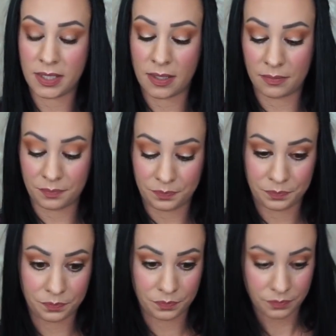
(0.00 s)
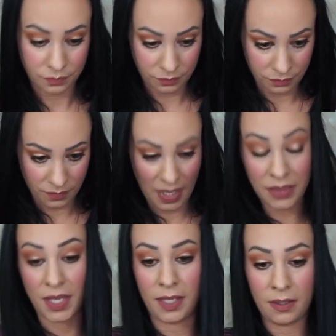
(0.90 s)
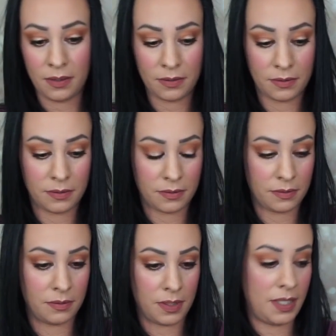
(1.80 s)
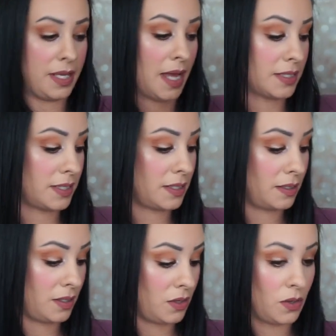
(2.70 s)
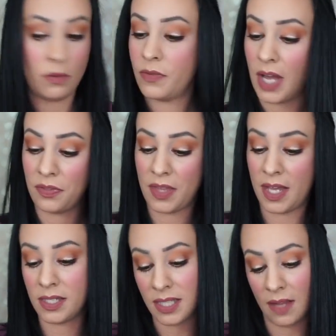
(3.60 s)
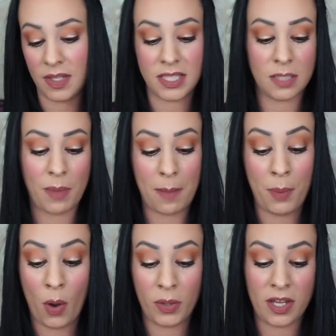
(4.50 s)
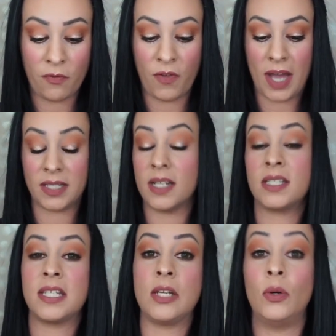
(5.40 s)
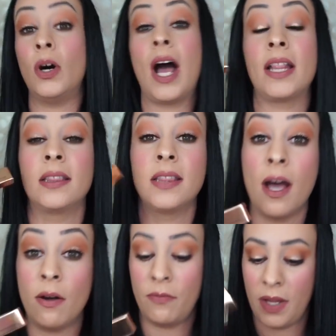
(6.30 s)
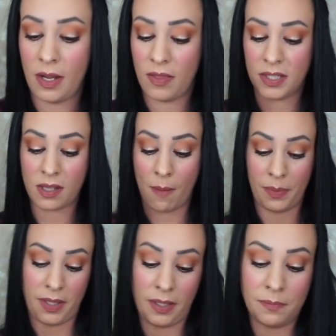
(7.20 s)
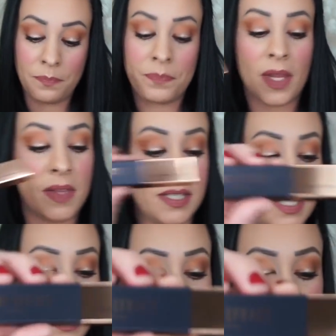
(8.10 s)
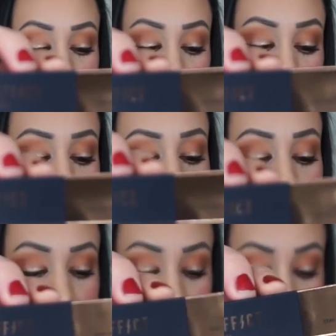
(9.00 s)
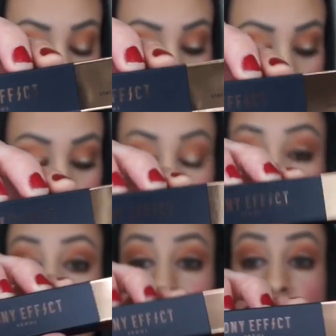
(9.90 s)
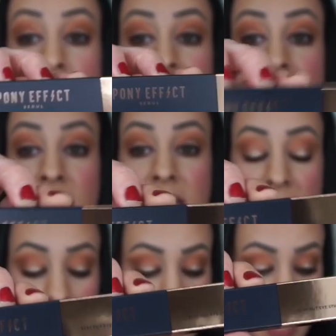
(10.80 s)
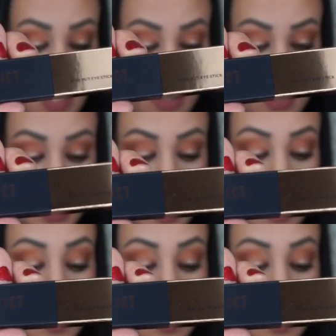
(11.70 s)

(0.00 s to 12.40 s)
I think, yes, we've got this, and this is by Pony Effect Seal. I love this company. This is the Stay Put Eye Stick. It retails for $16.